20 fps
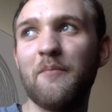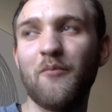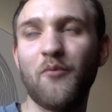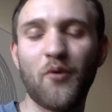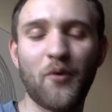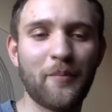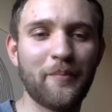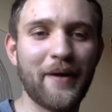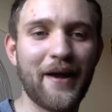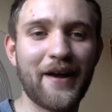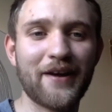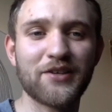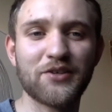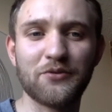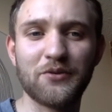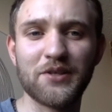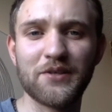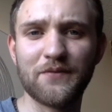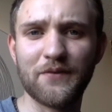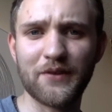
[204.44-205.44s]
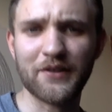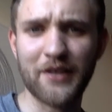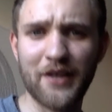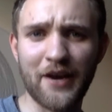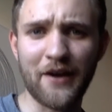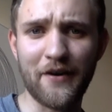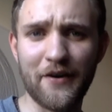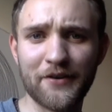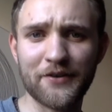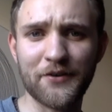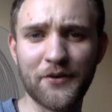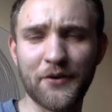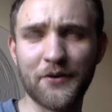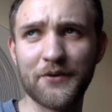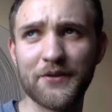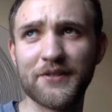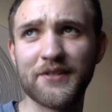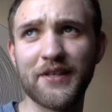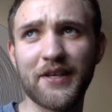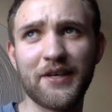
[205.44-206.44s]
more backstories for the
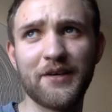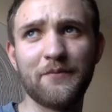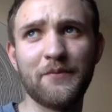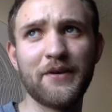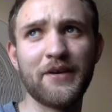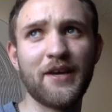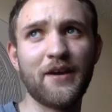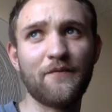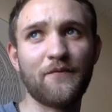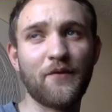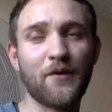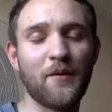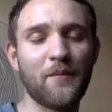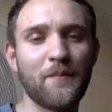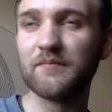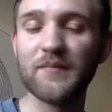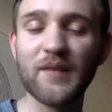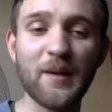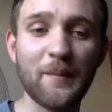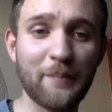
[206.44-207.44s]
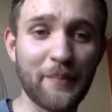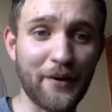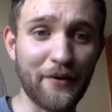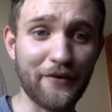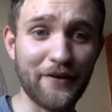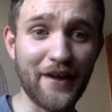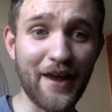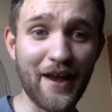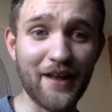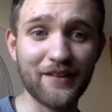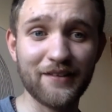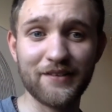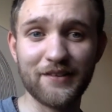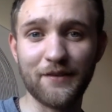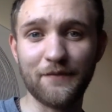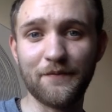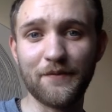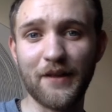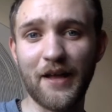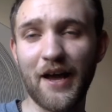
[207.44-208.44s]
characters like we get from Barry Allen,
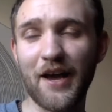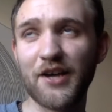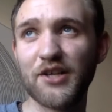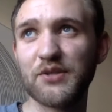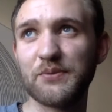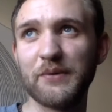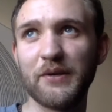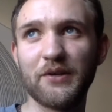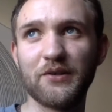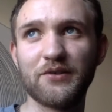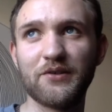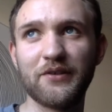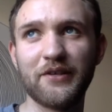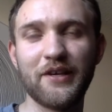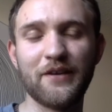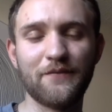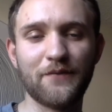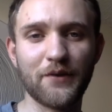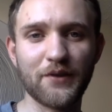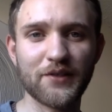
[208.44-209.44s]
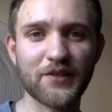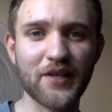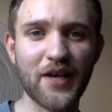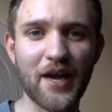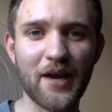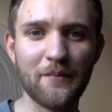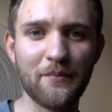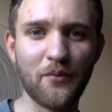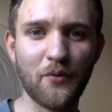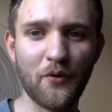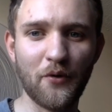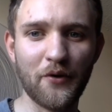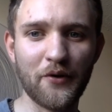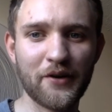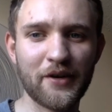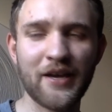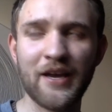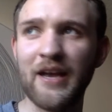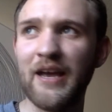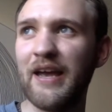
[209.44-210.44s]
the Flash. We also get for
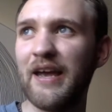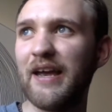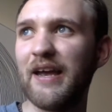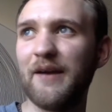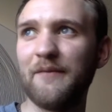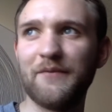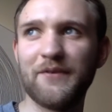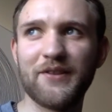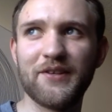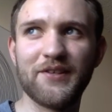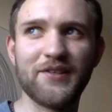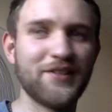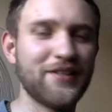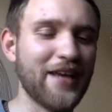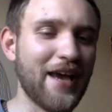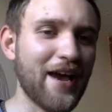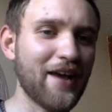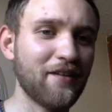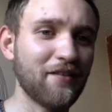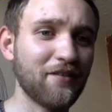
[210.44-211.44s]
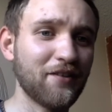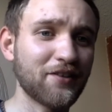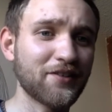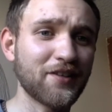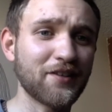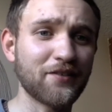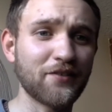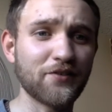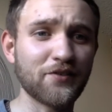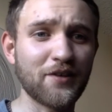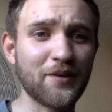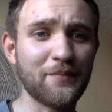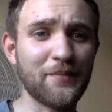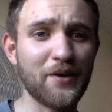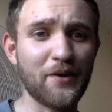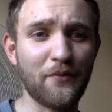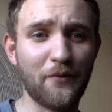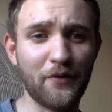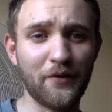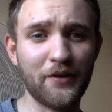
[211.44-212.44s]
Cyborg, and with his dad, it looks like there's going to
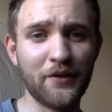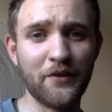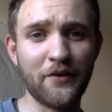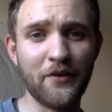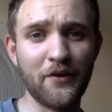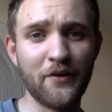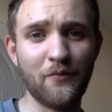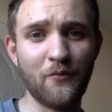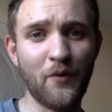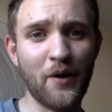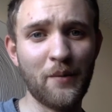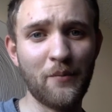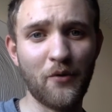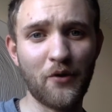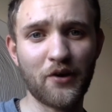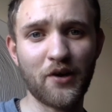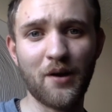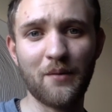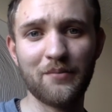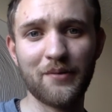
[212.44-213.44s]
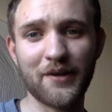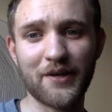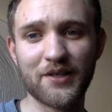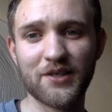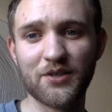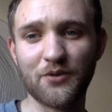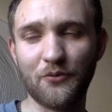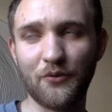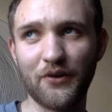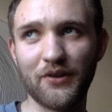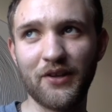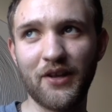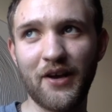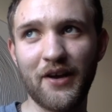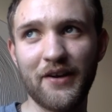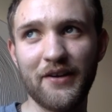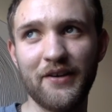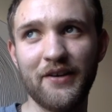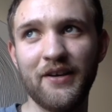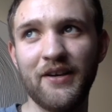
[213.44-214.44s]
be a really good and way more complex
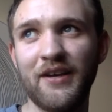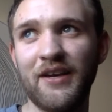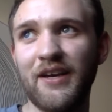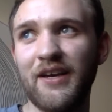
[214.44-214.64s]
storyline.